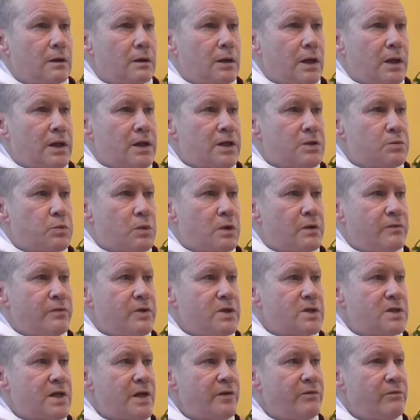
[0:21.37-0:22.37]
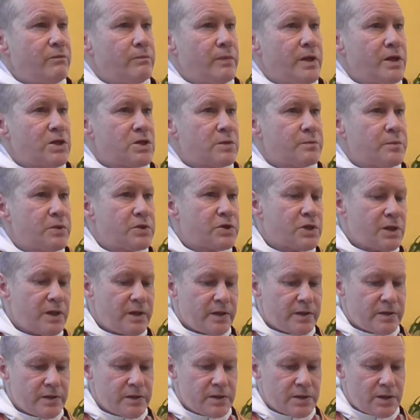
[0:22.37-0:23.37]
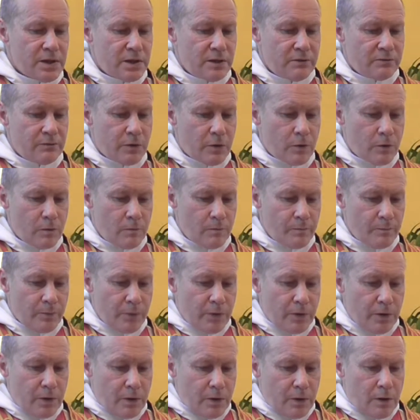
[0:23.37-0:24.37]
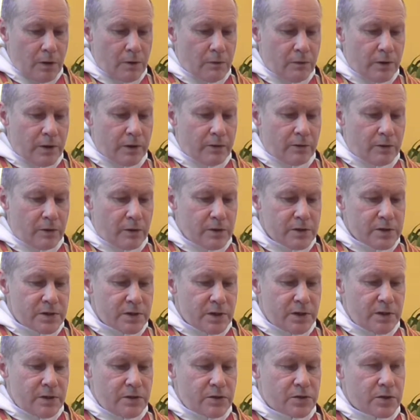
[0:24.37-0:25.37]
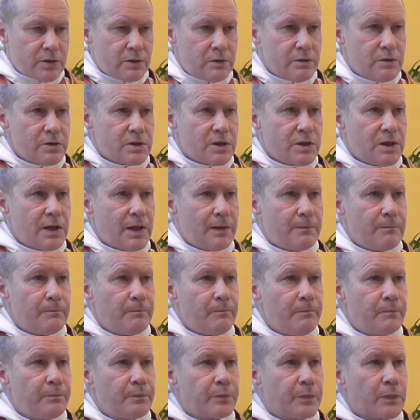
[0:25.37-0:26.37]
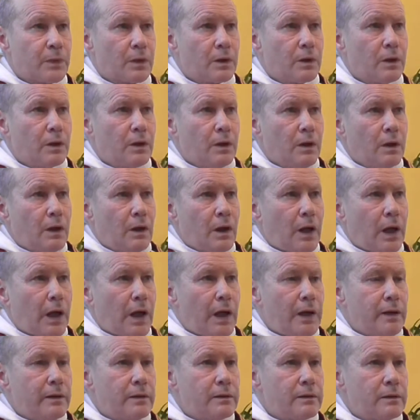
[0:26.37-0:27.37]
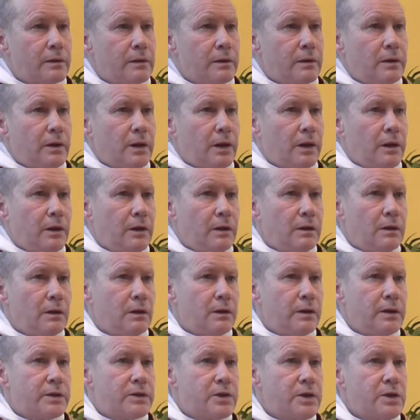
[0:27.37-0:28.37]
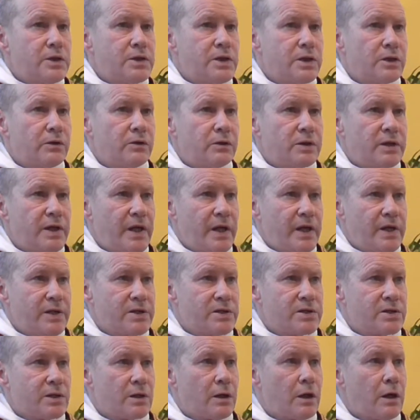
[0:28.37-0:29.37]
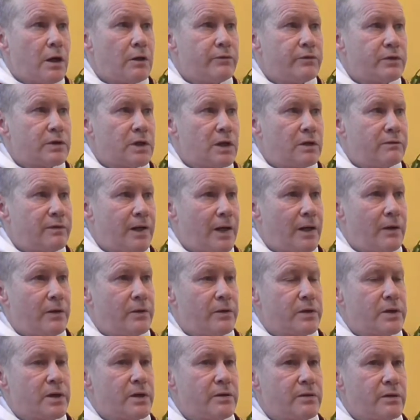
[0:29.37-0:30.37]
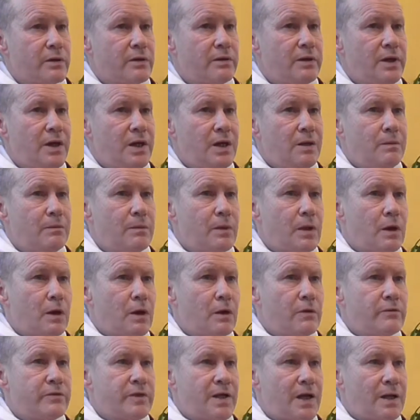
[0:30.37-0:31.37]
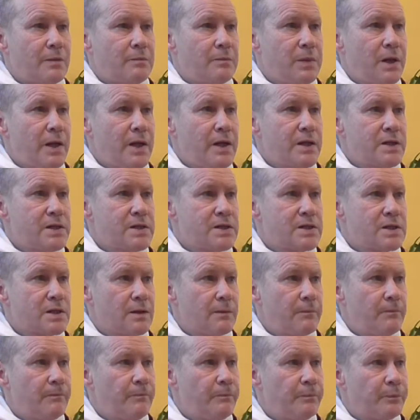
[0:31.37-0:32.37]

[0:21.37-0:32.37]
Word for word: That is one of the seven major basilicas in Rome, Holy Cross in Jerusalem, and the liturgical texts hover around the theme of that place.